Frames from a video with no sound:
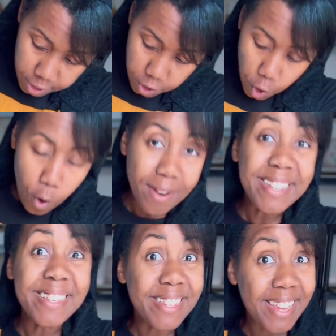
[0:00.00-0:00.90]
start
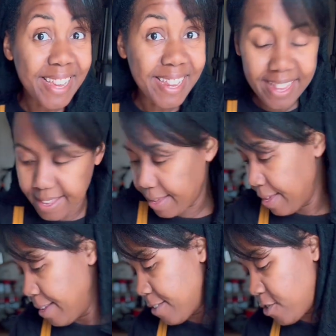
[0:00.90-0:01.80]
kneading.
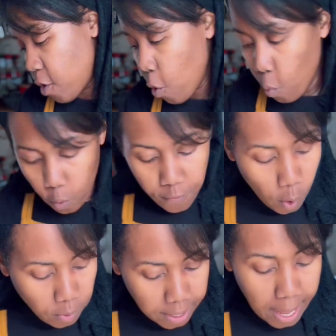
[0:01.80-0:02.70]
So we've
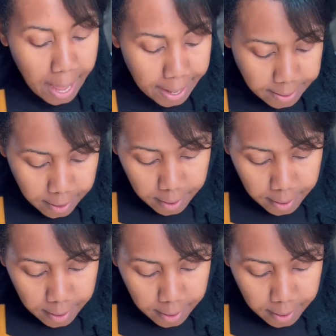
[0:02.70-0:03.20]
only got